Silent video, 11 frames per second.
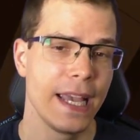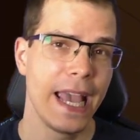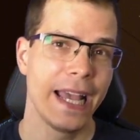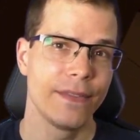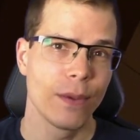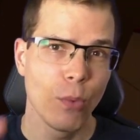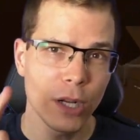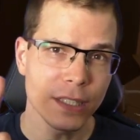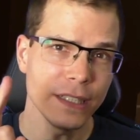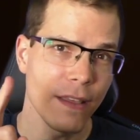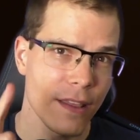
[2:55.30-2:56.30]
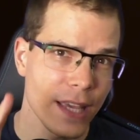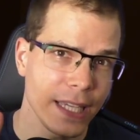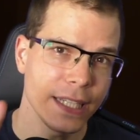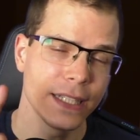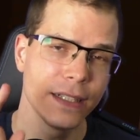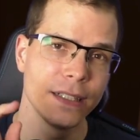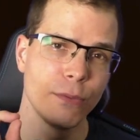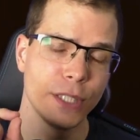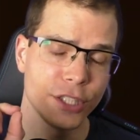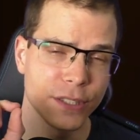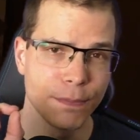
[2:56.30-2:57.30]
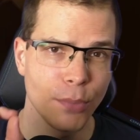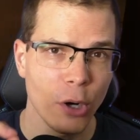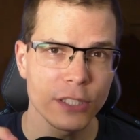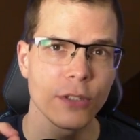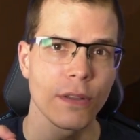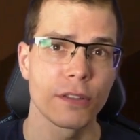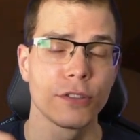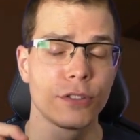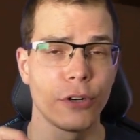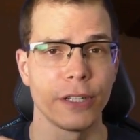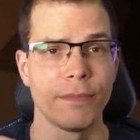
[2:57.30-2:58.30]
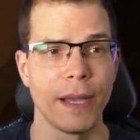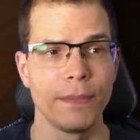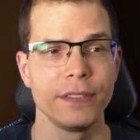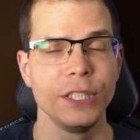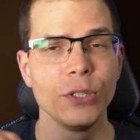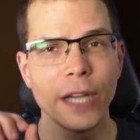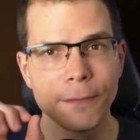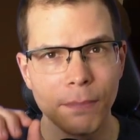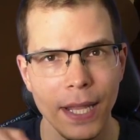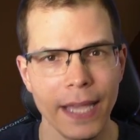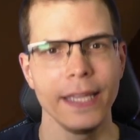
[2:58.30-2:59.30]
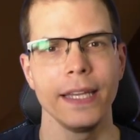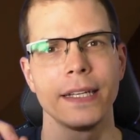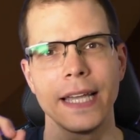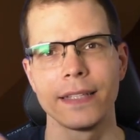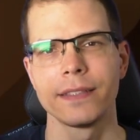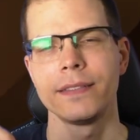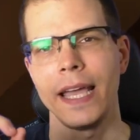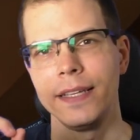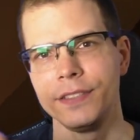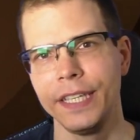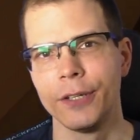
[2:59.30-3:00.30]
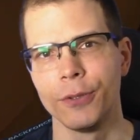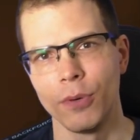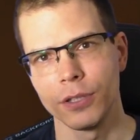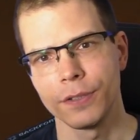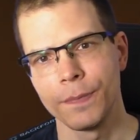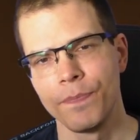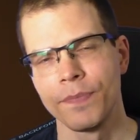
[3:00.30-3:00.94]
And the one thing which is important on the tutorial map is you can play against a seeker bot.